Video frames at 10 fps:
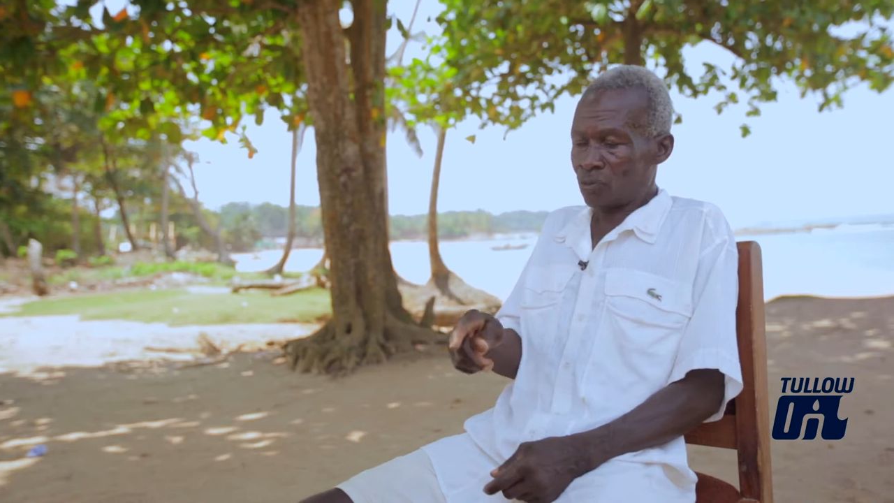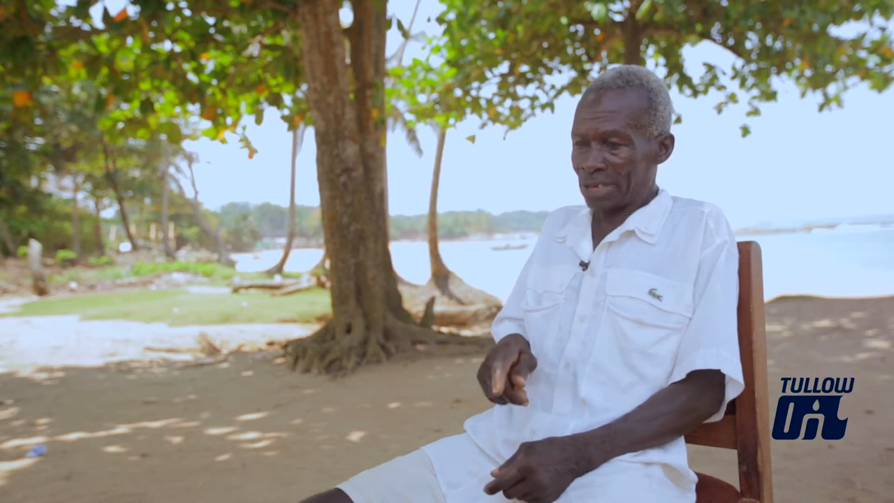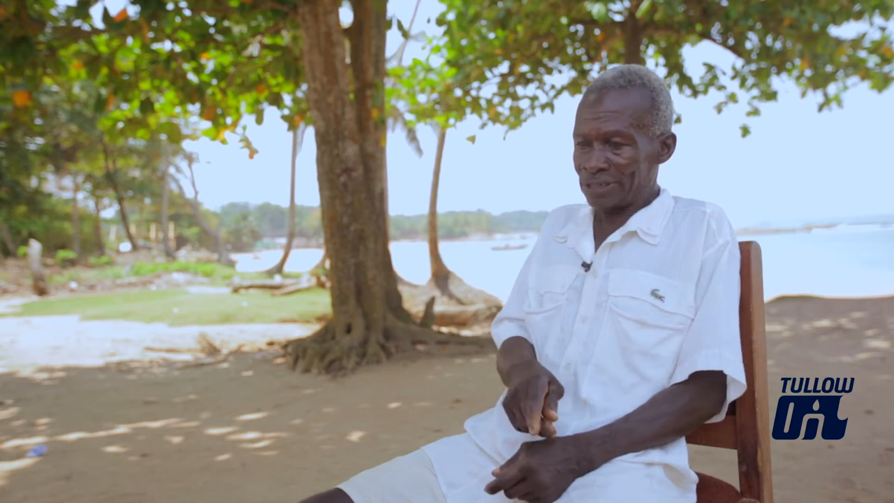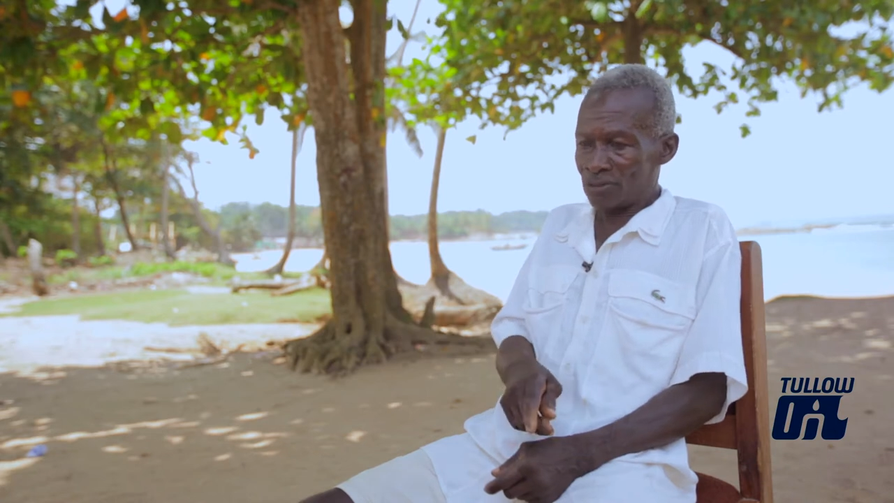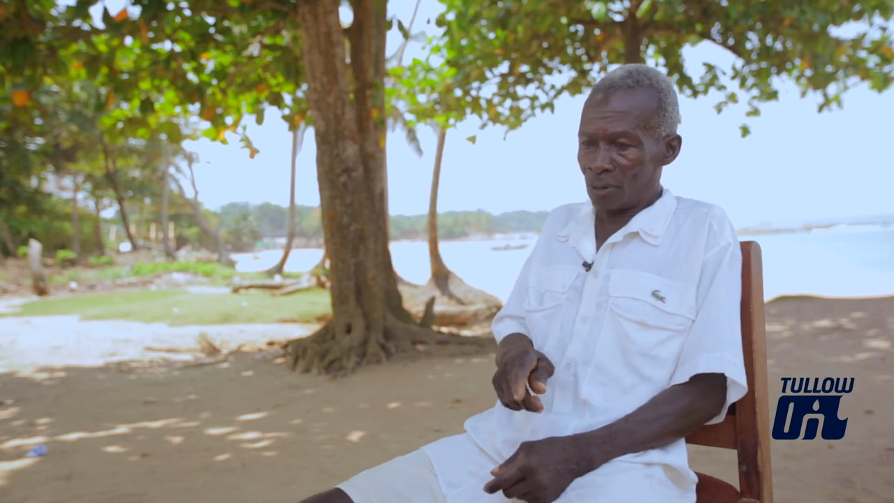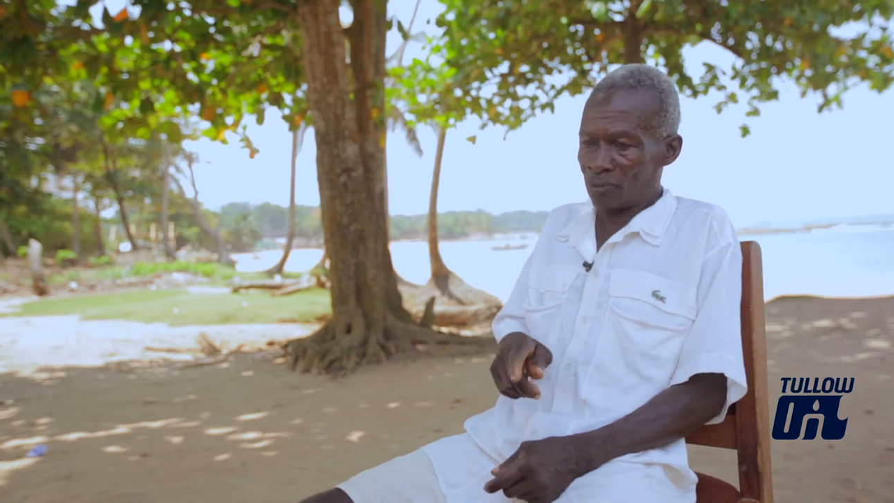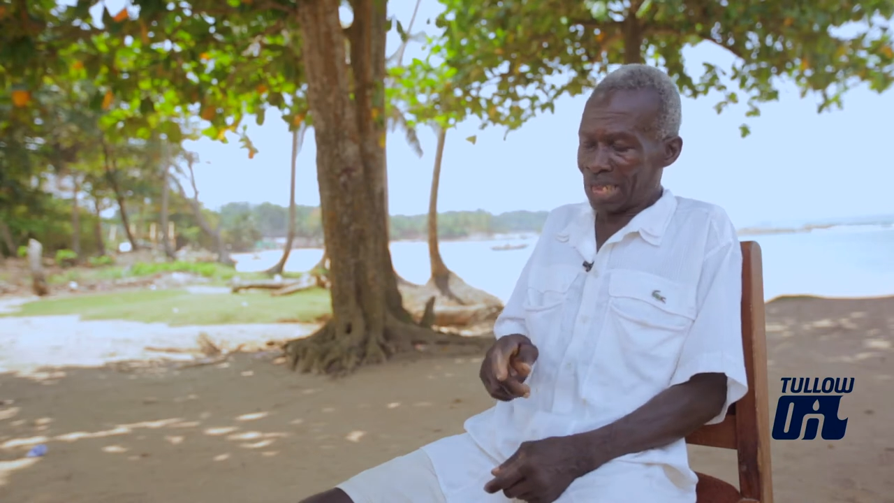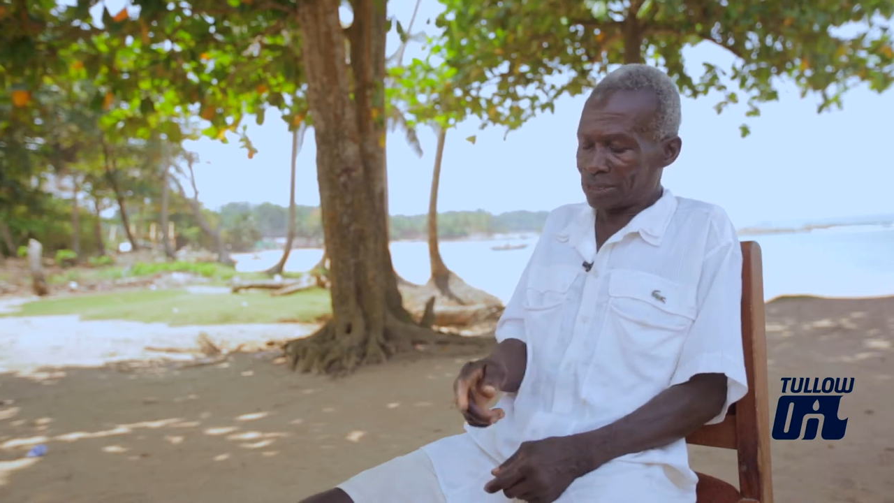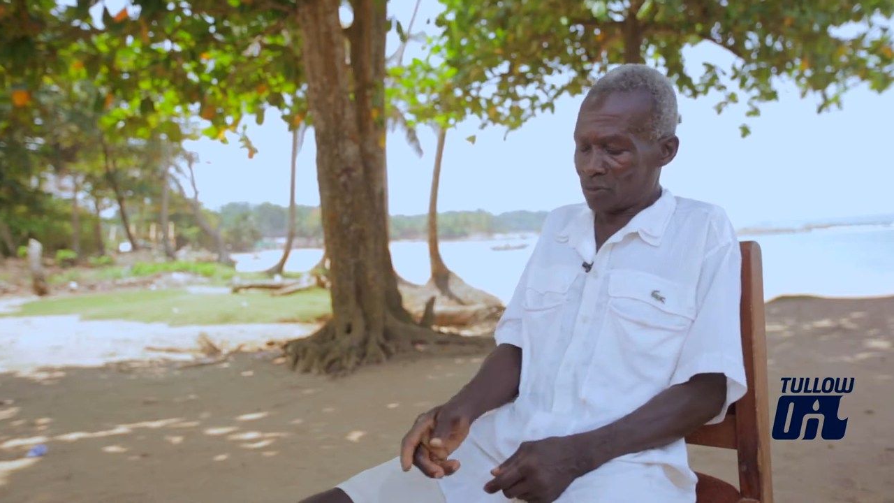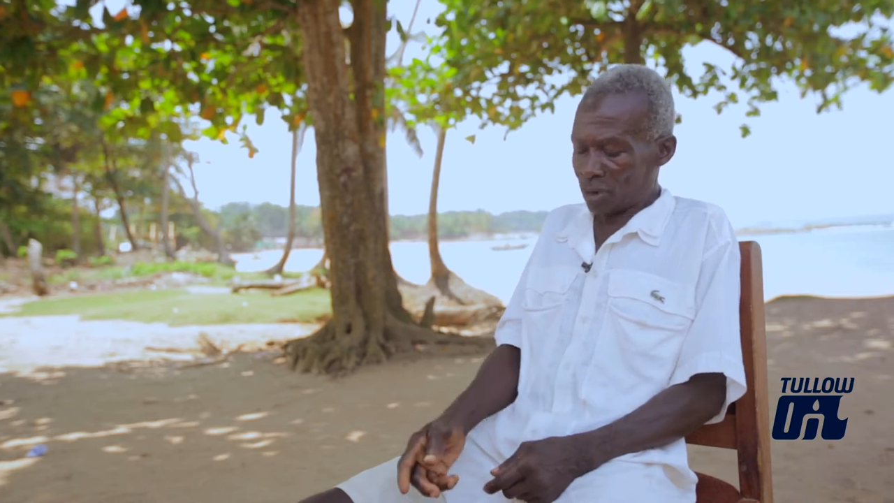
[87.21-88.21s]
and they talked
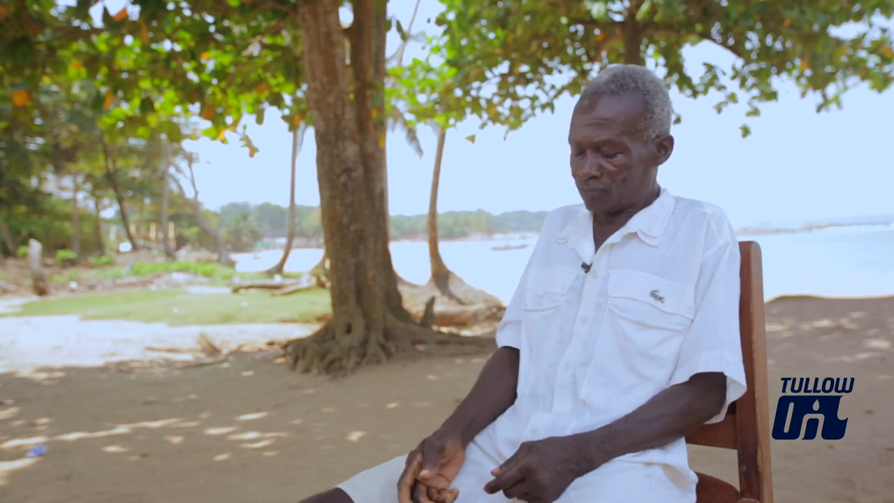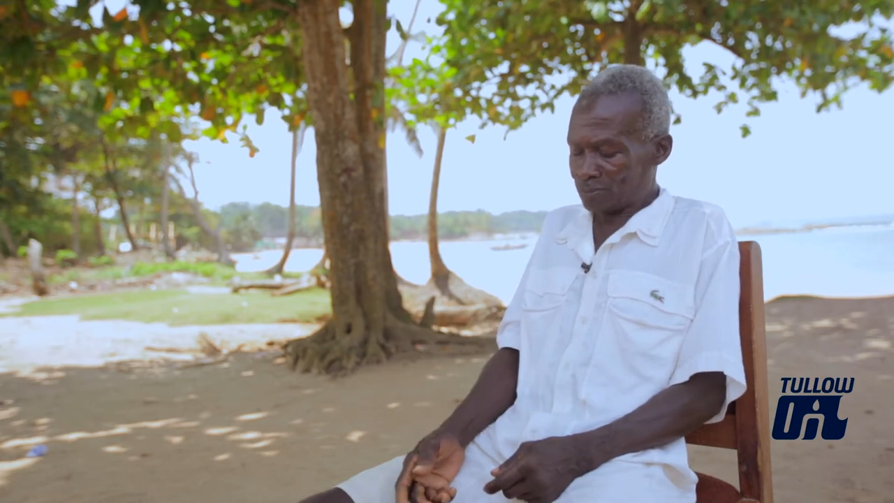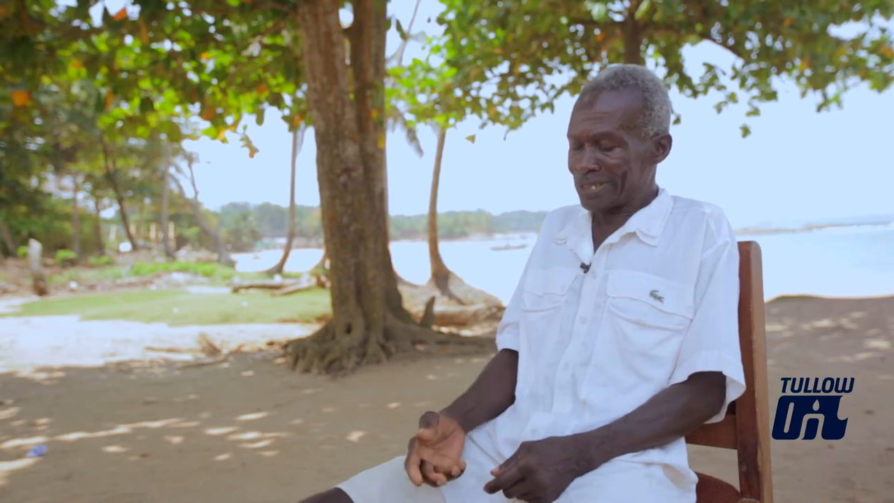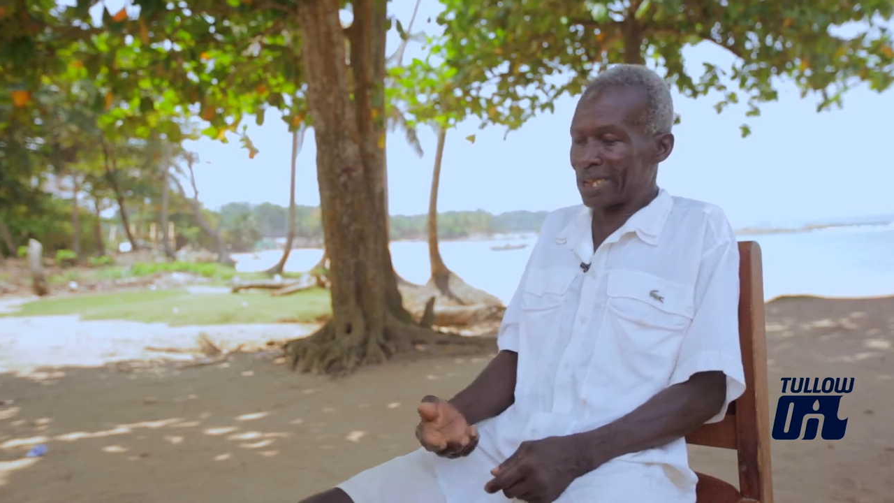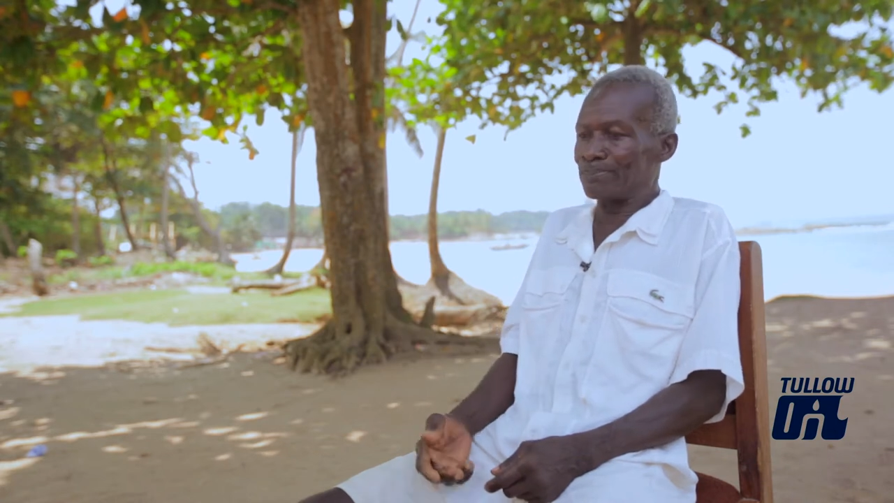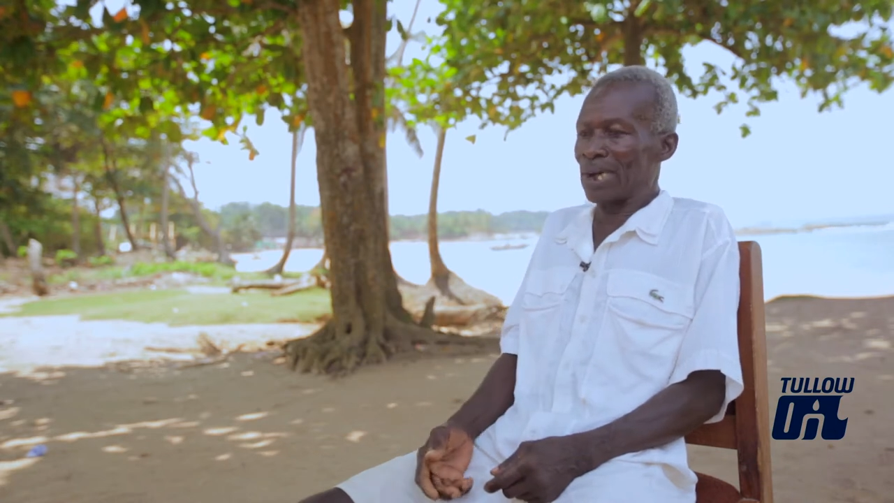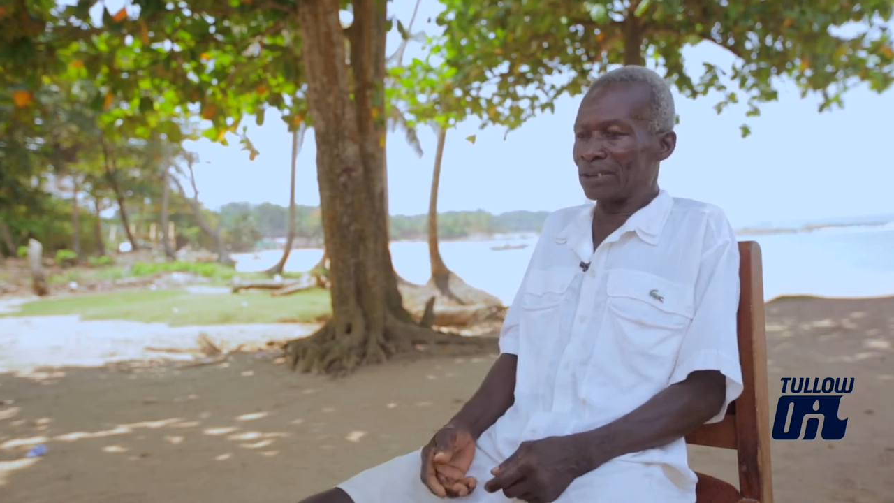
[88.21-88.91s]
about scholarship.